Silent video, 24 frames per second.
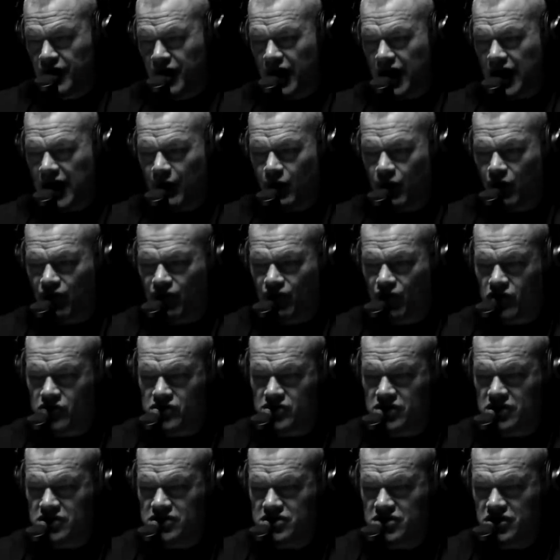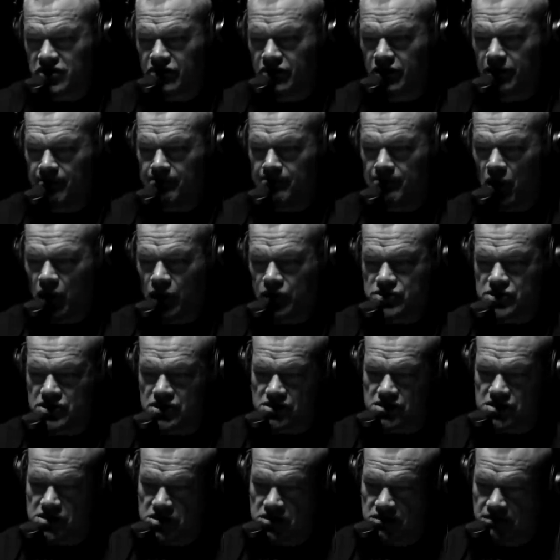I will first consider
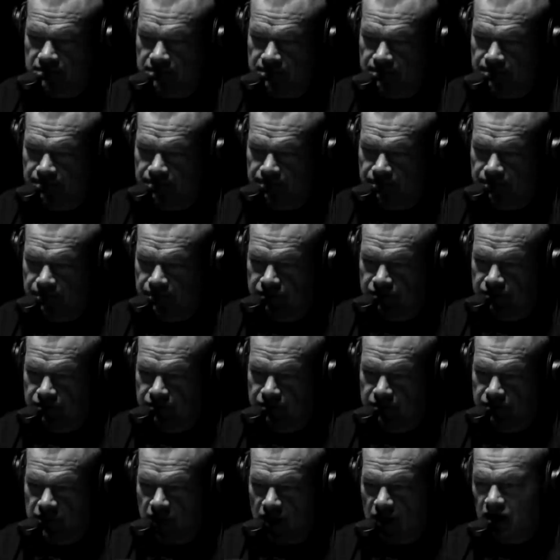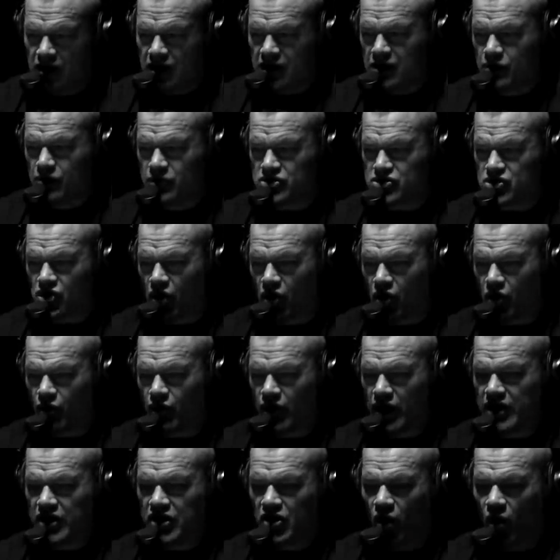Moses. He was
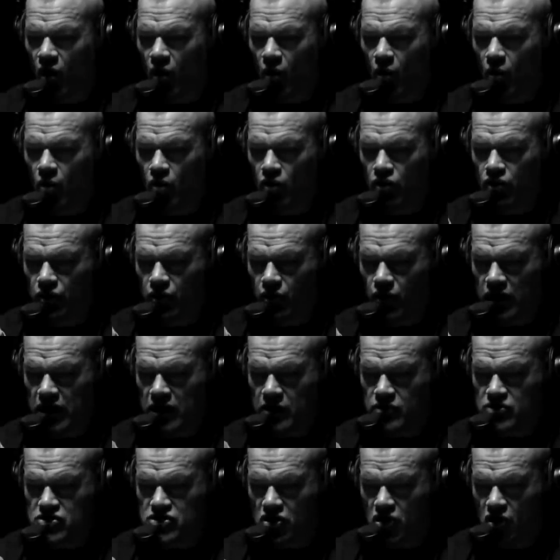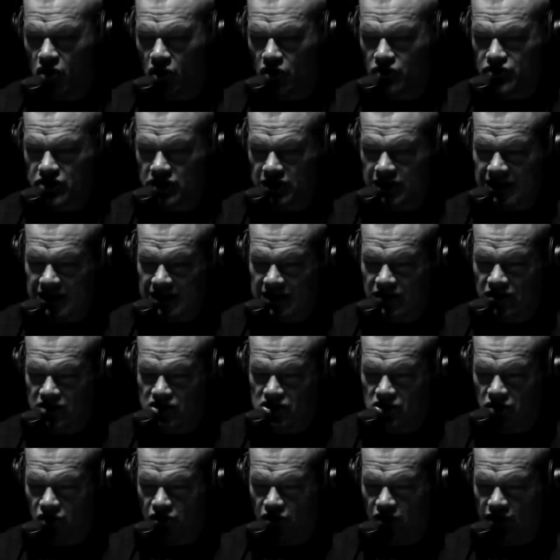already old when he was called to lead the
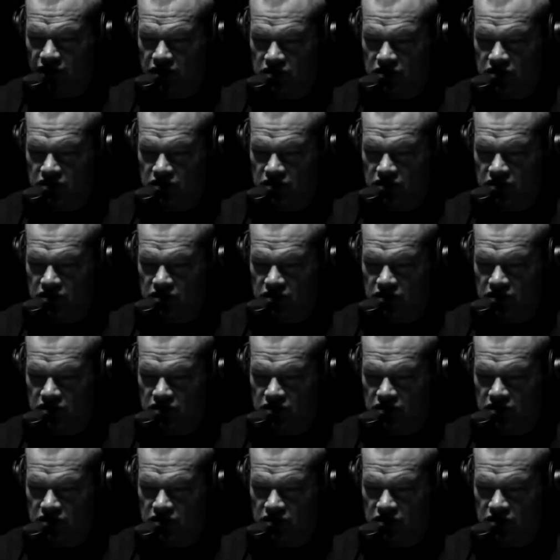children of